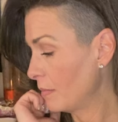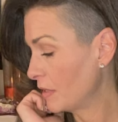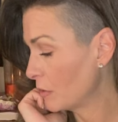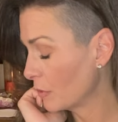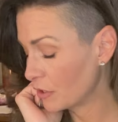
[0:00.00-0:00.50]

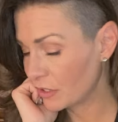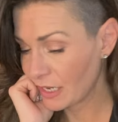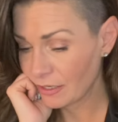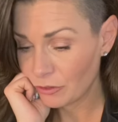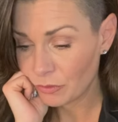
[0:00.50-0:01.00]
This person's
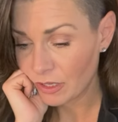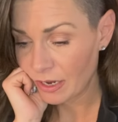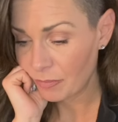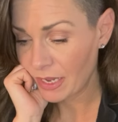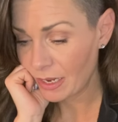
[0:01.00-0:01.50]
had to do a lot
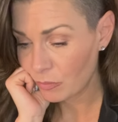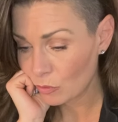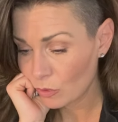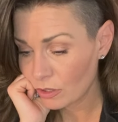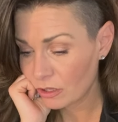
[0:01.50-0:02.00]
of
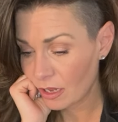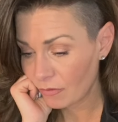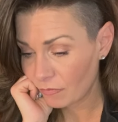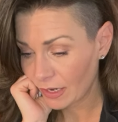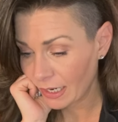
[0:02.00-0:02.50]
paperwork, a lot of
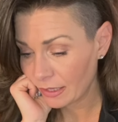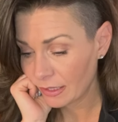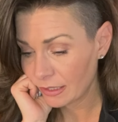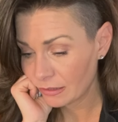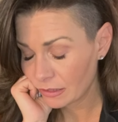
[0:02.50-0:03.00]

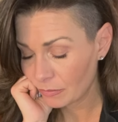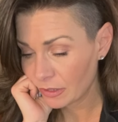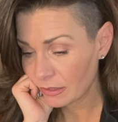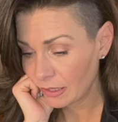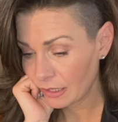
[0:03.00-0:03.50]
filing,
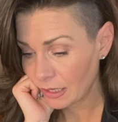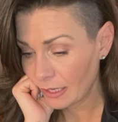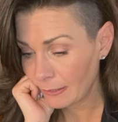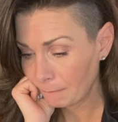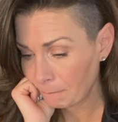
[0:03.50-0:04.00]
something like
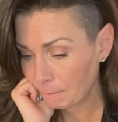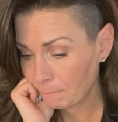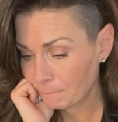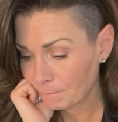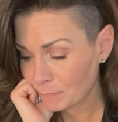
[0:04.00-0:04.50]
that.
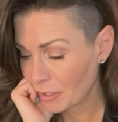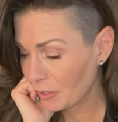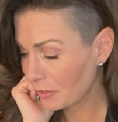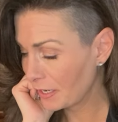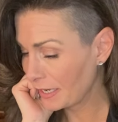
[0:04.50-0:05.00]

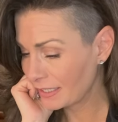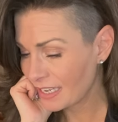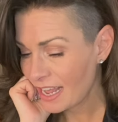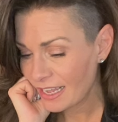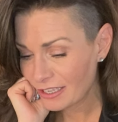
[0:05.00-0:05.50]
All right,
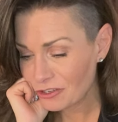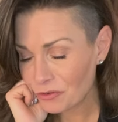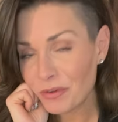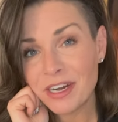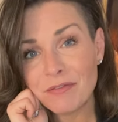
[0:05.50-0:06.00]
this is your
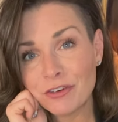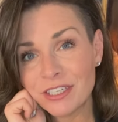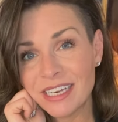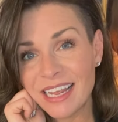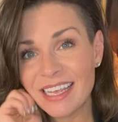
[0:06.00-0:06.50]
reading for
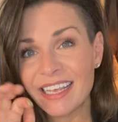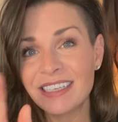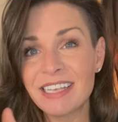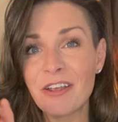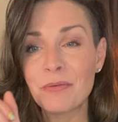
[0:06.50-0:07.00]
today,
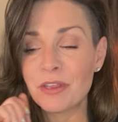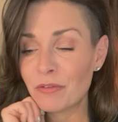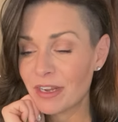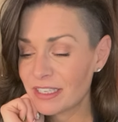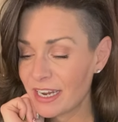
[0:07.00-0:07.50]
kids. I hope that it
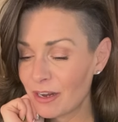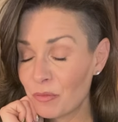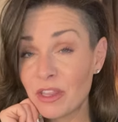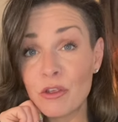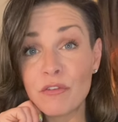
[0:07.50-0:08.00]
resonated
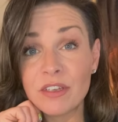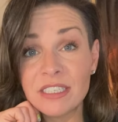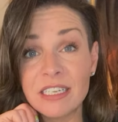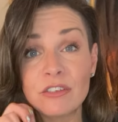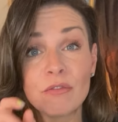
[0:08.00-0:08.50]
with you. If it
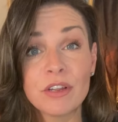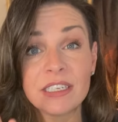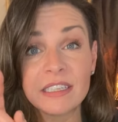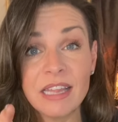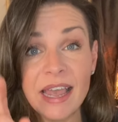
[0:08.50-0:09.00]
did, don't forget
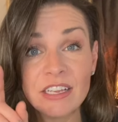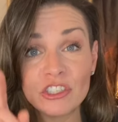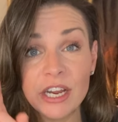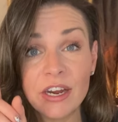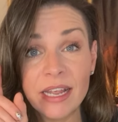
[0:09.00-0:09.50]
to like,
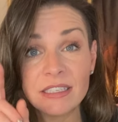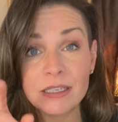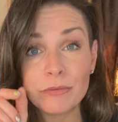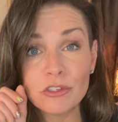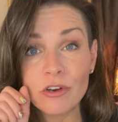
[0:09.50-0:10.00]
share, and
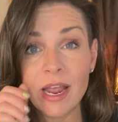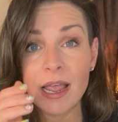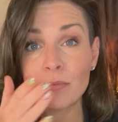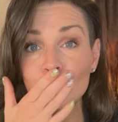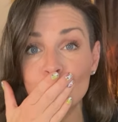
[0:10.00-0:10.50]
subscribe.